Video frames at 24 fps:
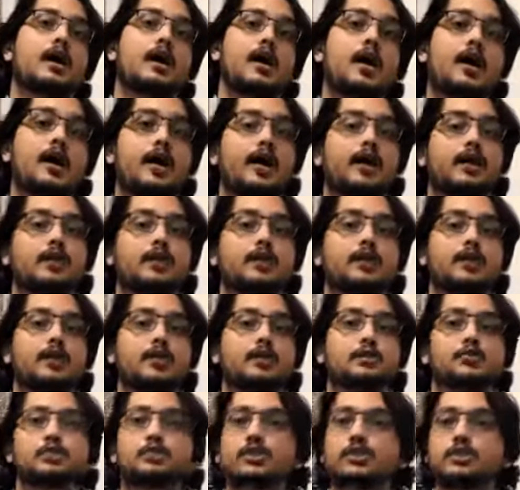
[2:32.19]
And
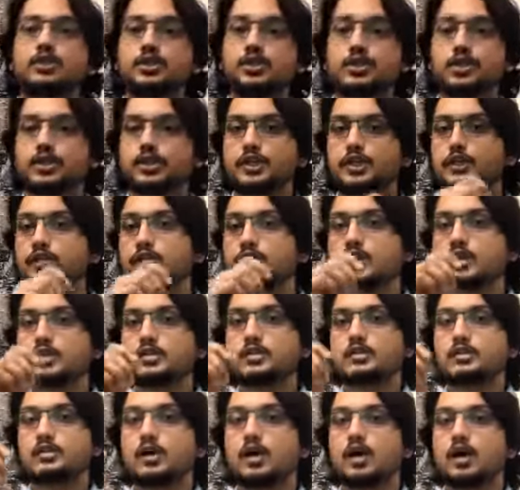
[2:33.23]
uh, she, she, she
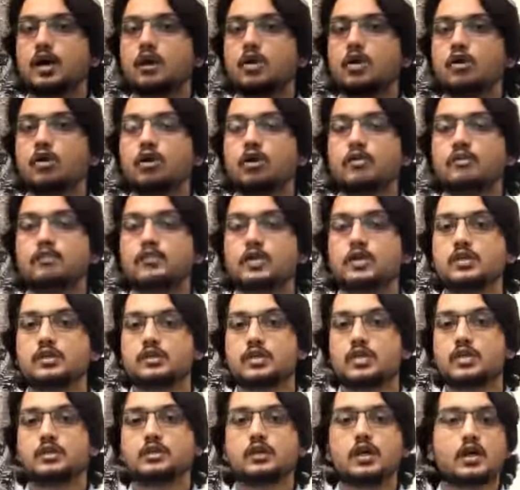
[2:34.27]
does uh, all of these
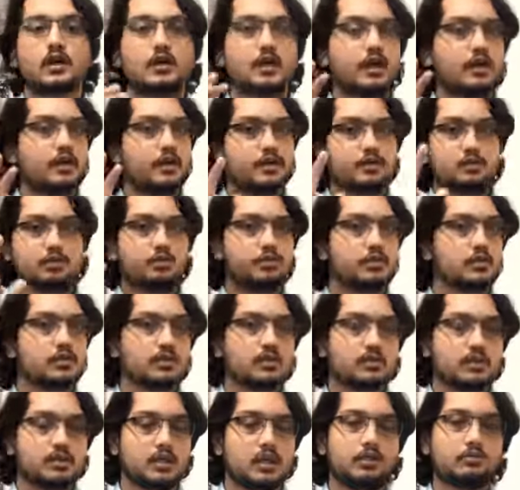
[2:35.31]
things. Her, her resume is
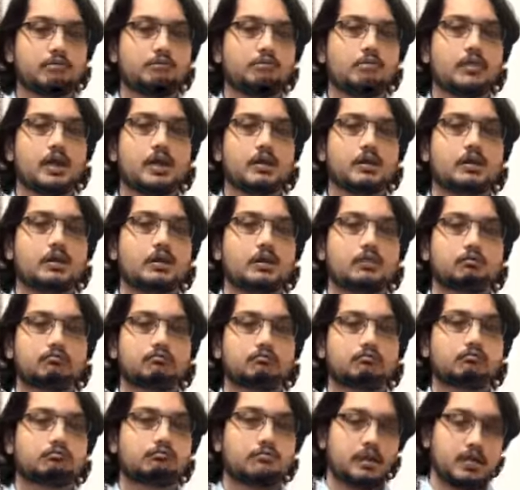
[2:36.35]
the same, but, uh,
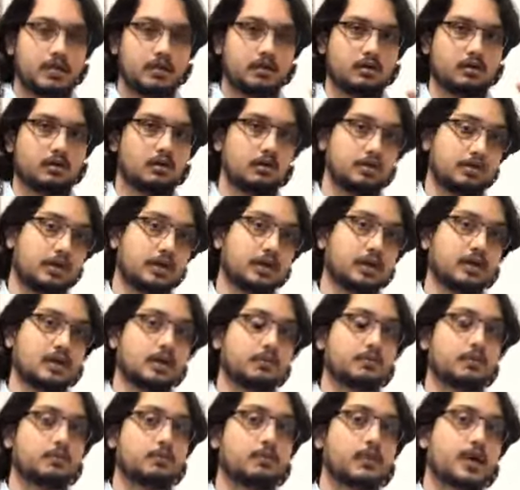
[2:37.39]
but on the
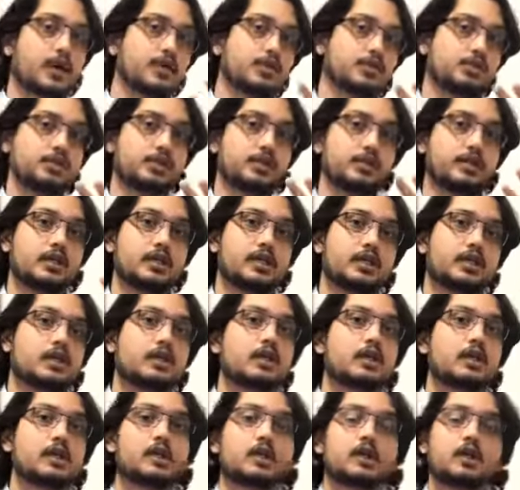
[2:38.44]
interview part, she really
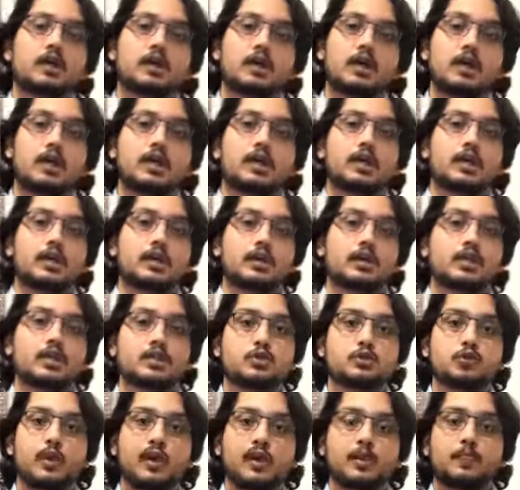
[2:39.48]
uh,
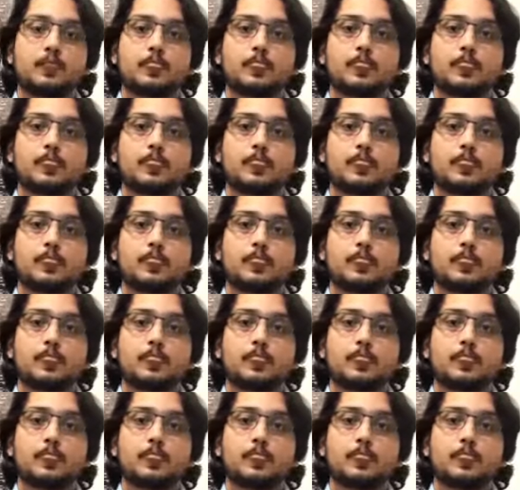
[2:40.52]
does well.